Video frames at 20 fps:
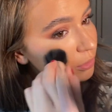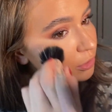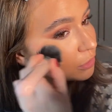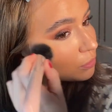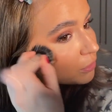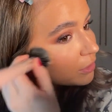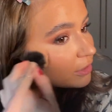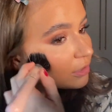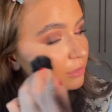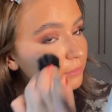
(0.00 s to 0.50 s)
I just
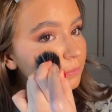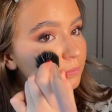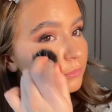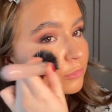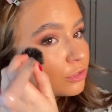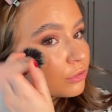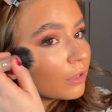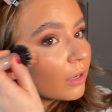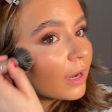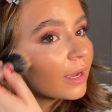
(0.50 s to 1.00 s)
wanted to
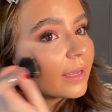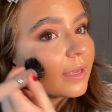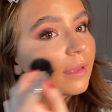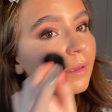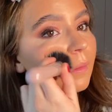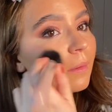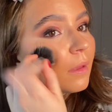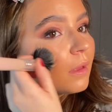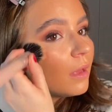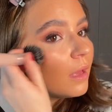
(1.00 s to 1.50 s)
try
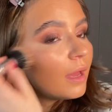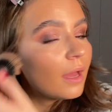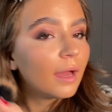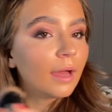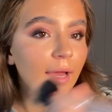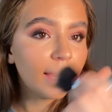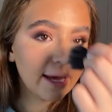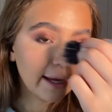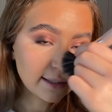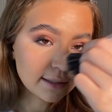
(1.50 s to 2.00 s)
it,
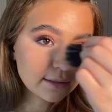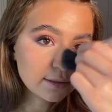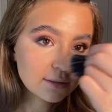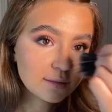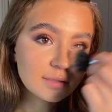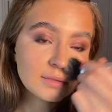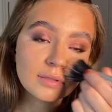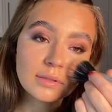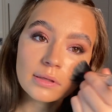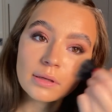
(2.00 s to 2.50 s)
and